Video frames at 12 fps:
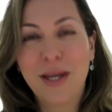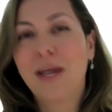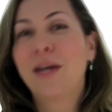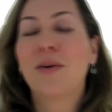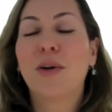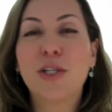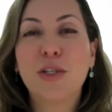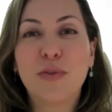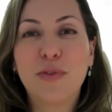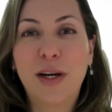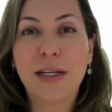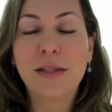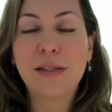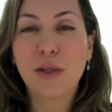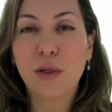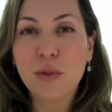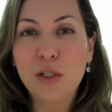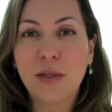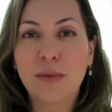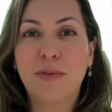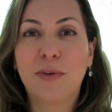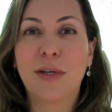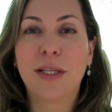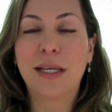rush to find a solution for
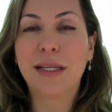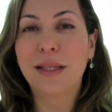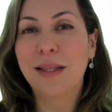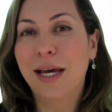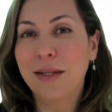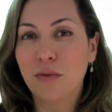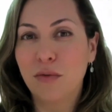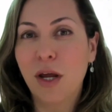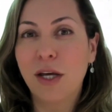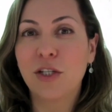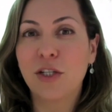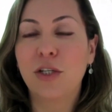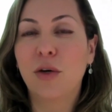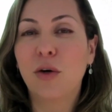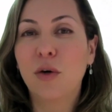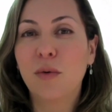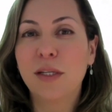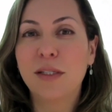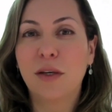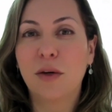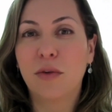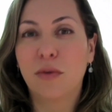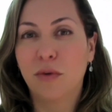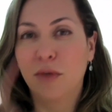it. And in that rush, you always go
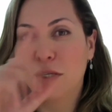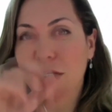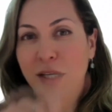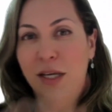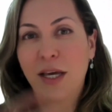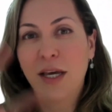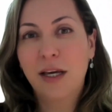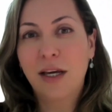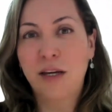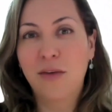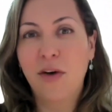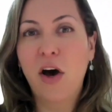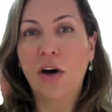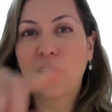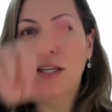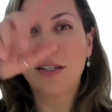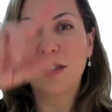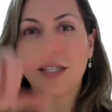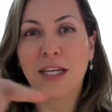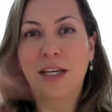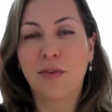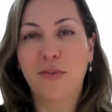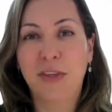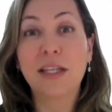through this kind of hockey stick
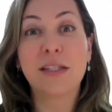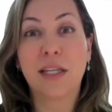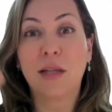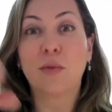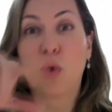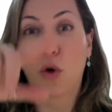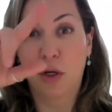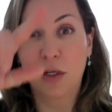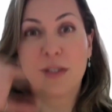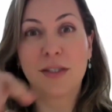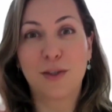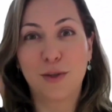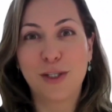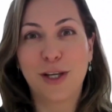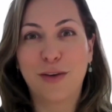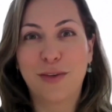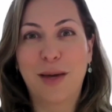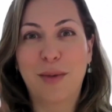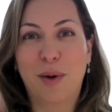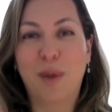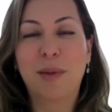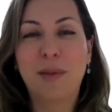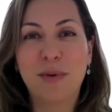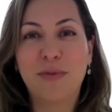of things get worse to solve that
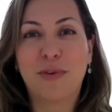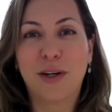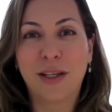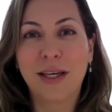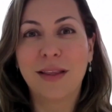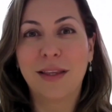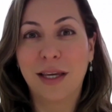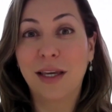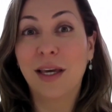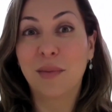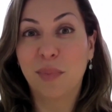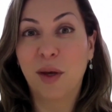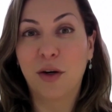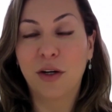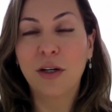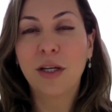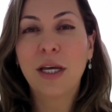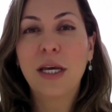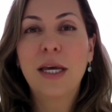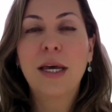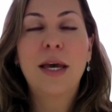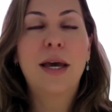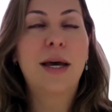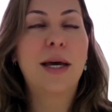problem before they get better.
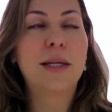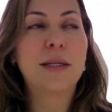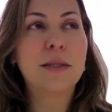And